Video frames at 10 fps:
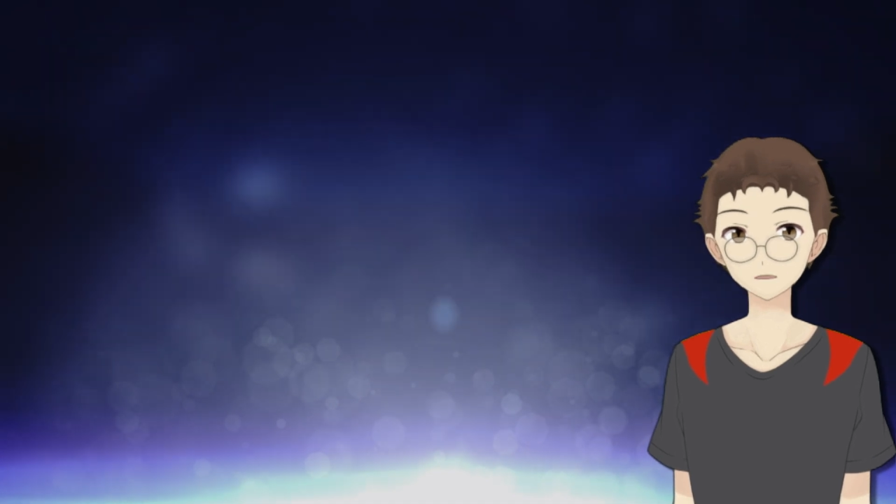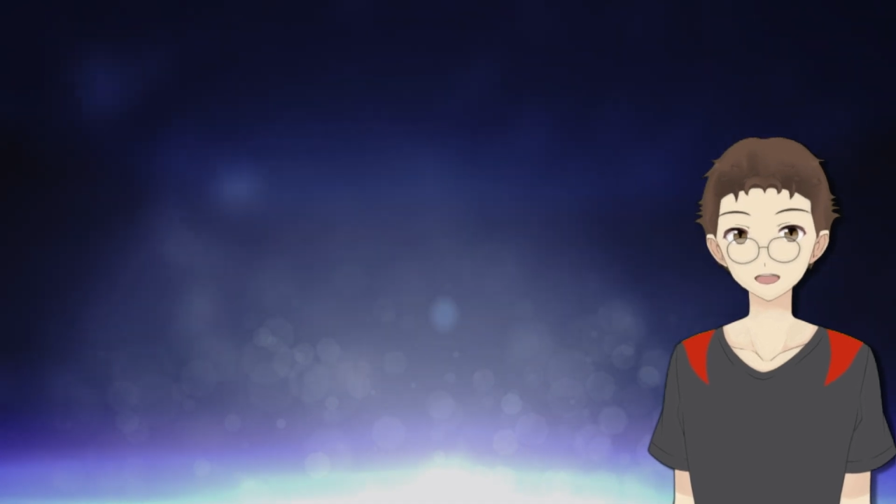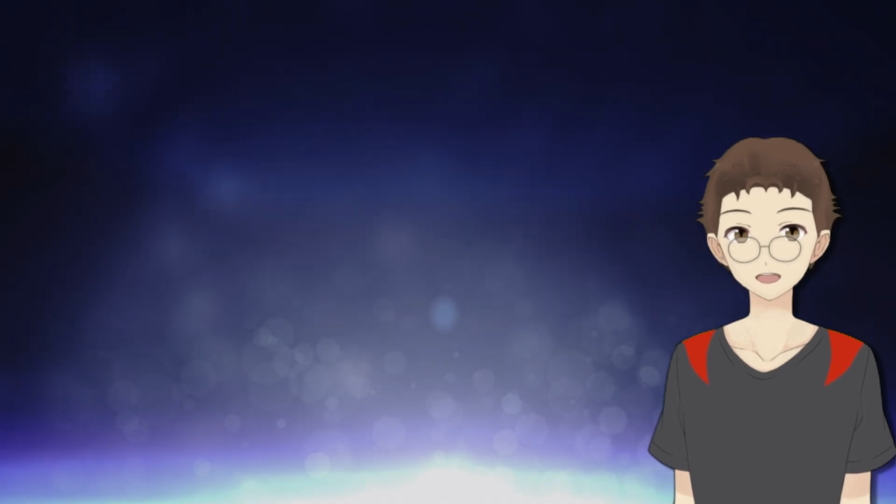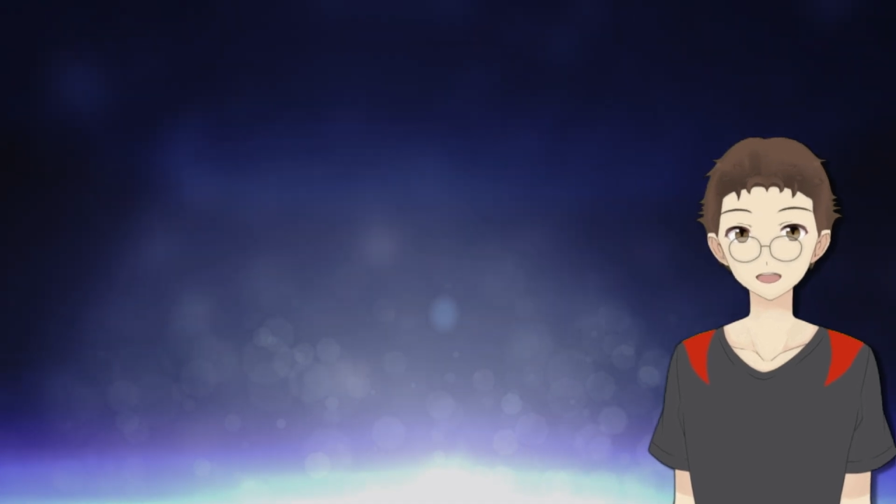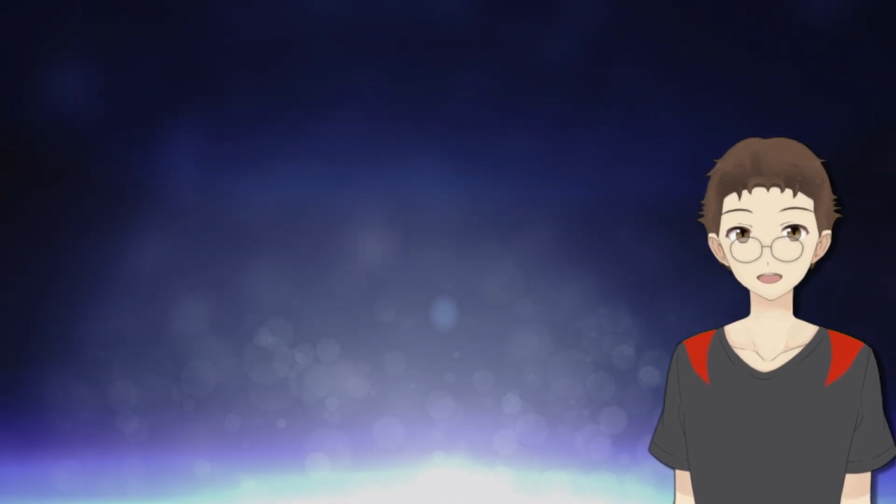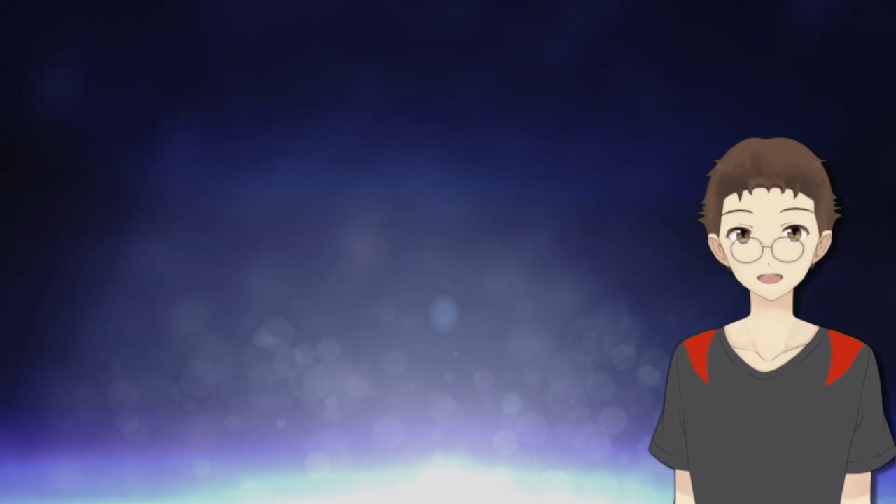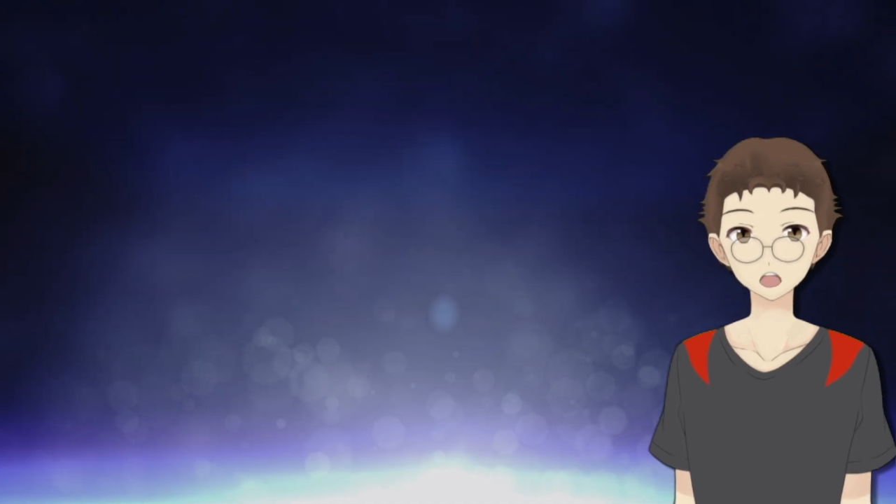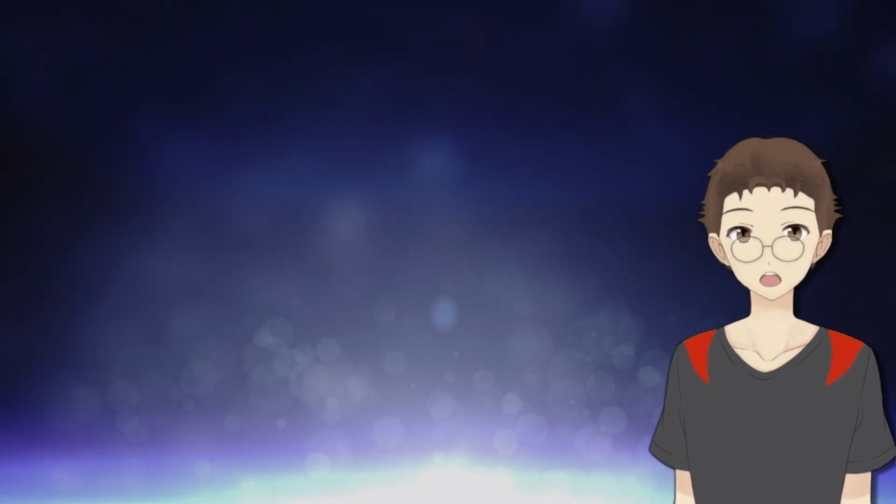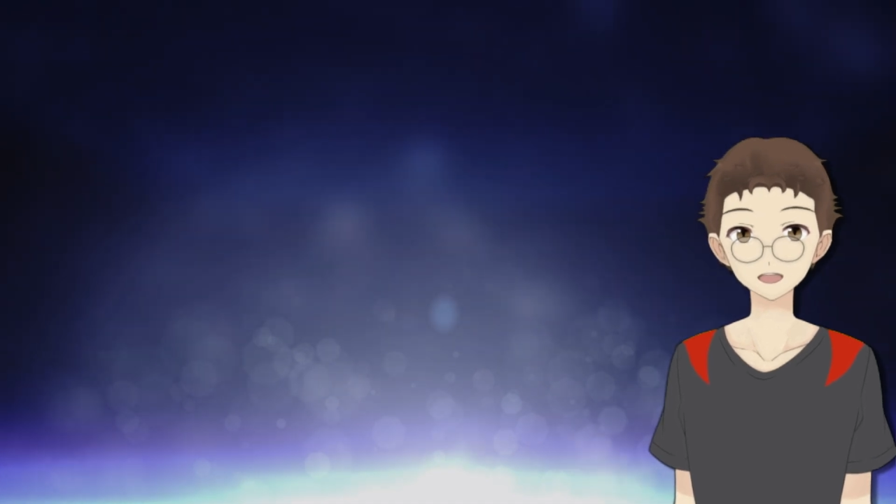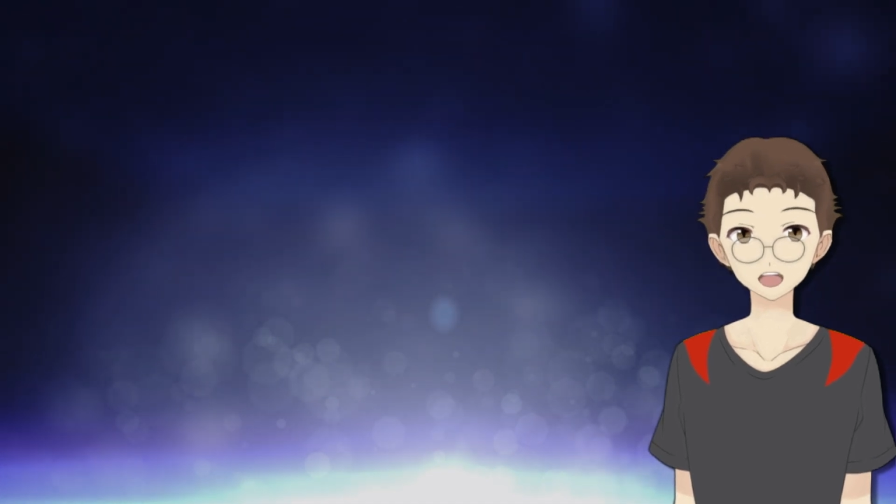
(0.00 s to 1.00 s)
Holy
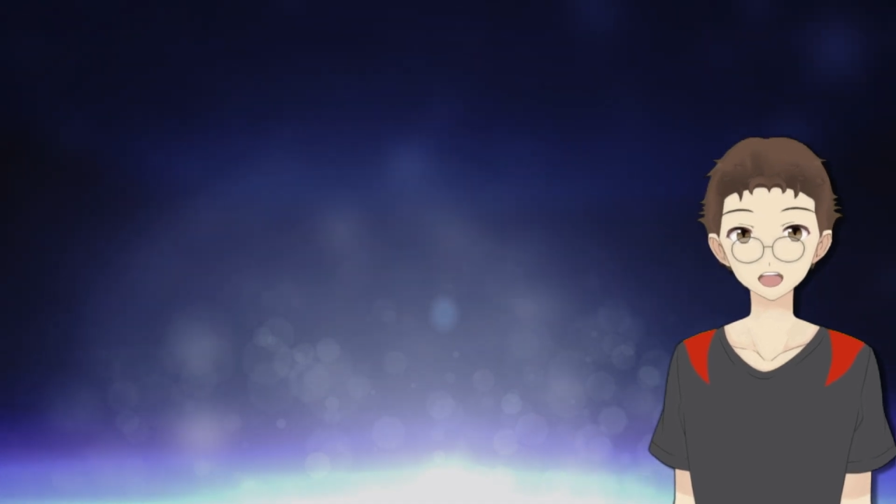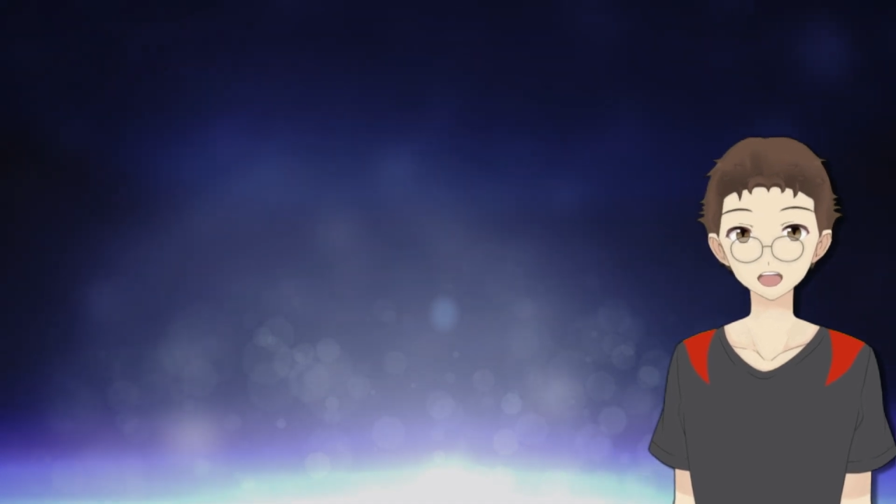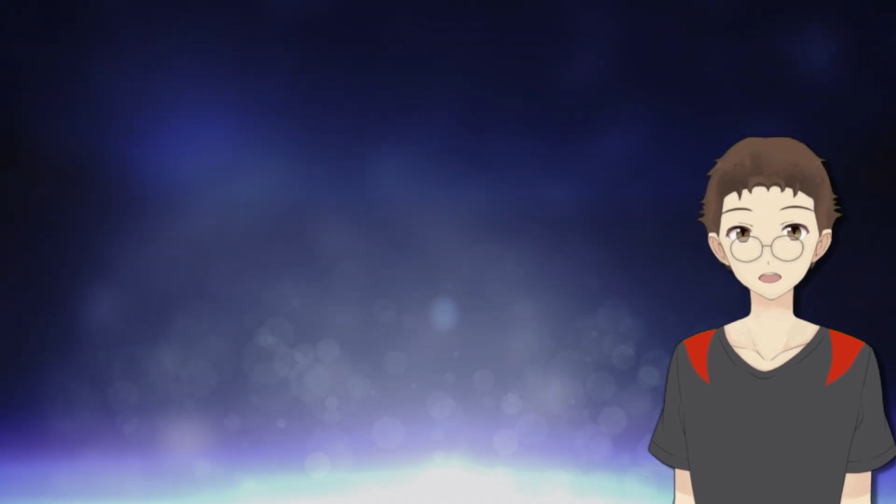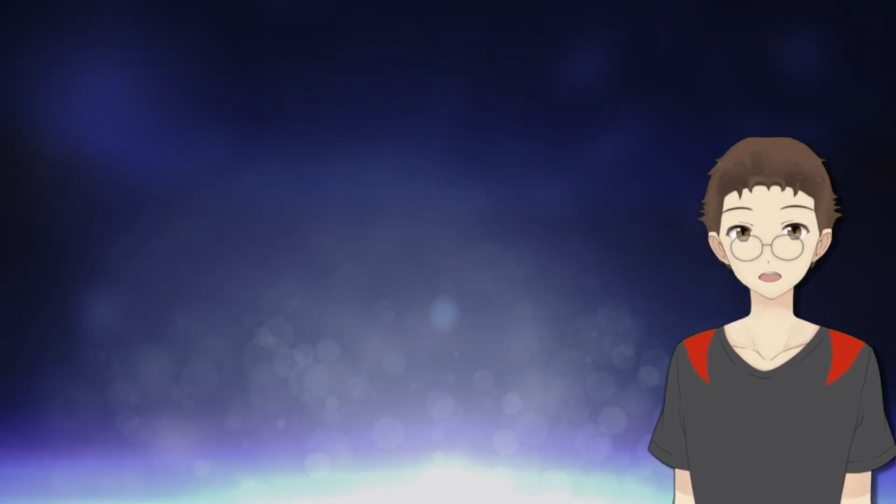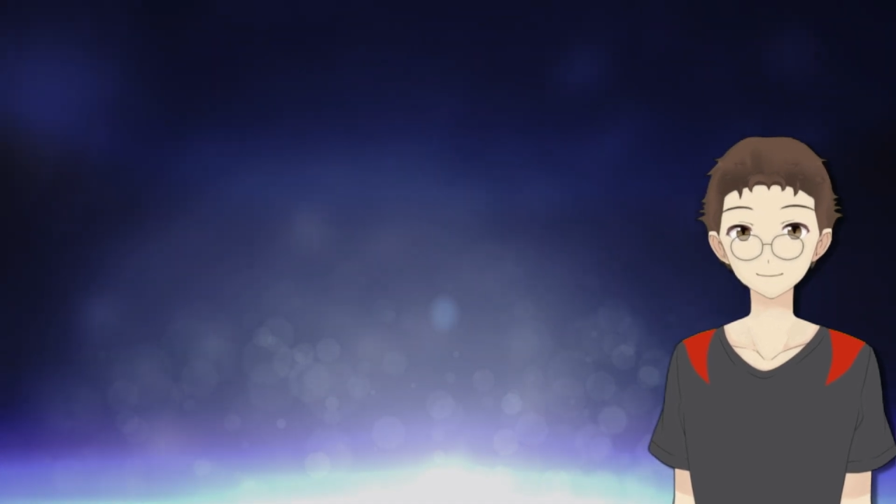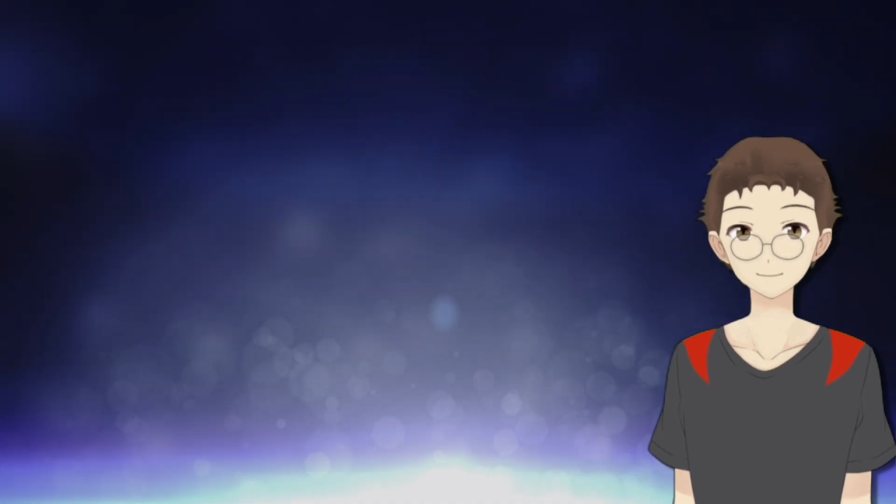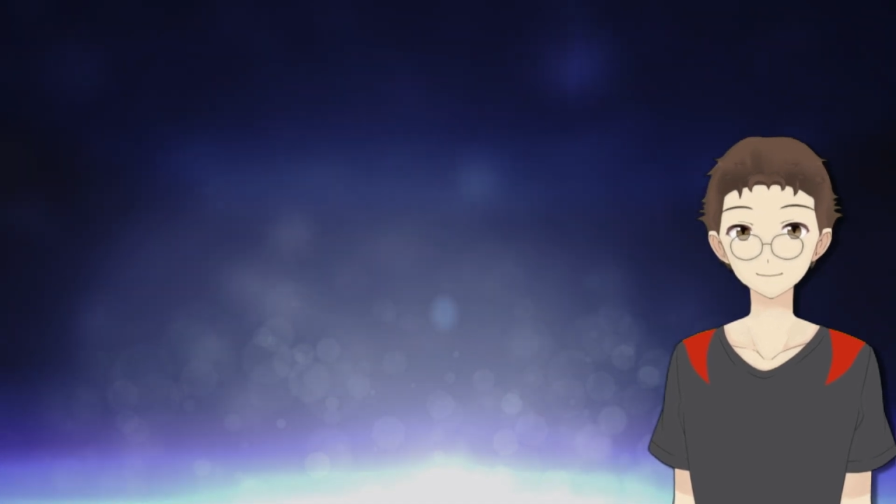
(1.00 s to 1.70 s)
Waifu Wars.